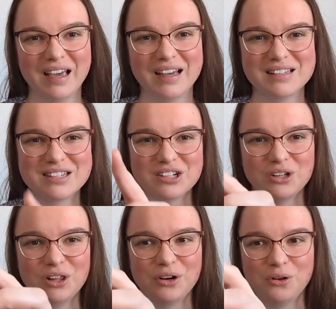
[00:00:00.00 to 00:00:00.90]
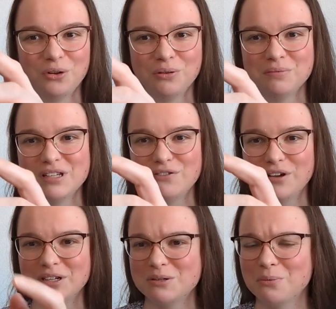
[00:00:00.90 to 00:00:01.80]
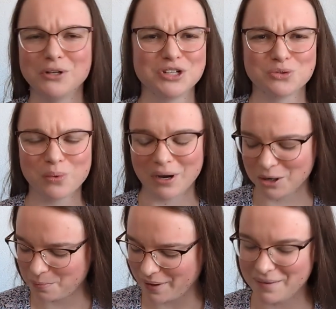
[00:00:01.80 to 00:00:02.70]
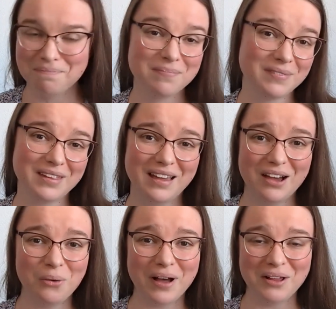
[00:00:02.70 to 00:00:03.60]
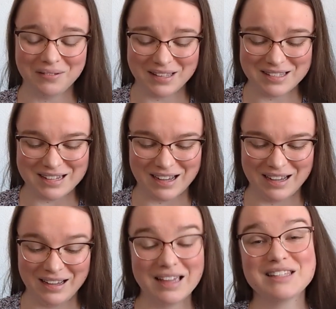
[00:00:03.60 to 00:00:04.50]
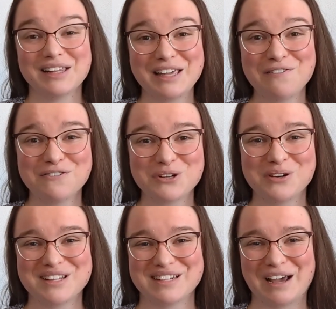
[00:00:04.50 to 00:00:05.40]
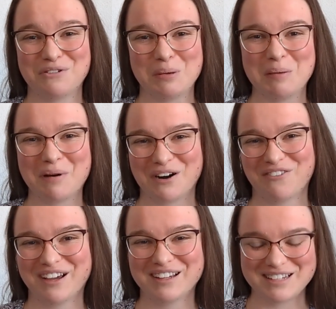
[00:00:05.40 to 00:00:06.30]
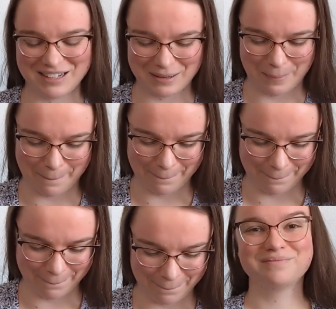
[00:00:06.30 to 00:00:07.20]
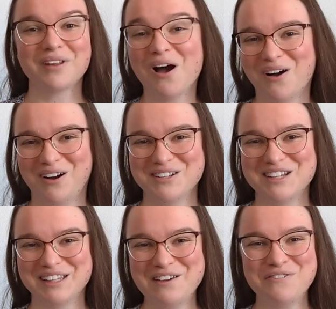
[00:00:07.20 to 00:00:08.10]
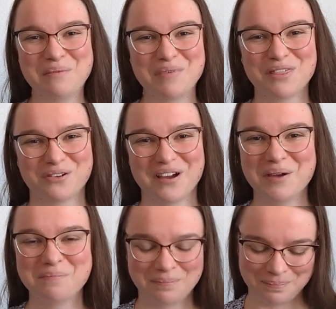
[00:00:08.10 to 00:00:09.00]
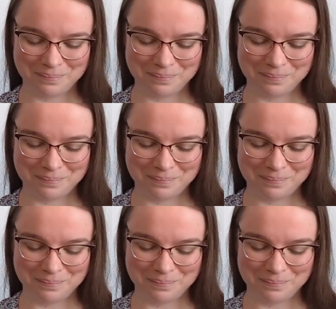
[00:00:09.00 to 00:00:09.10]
Yeah, still a little divot, which is weird, but oh well, it's a leaf, so it doesn't have to be perfect. On to leaf number 3.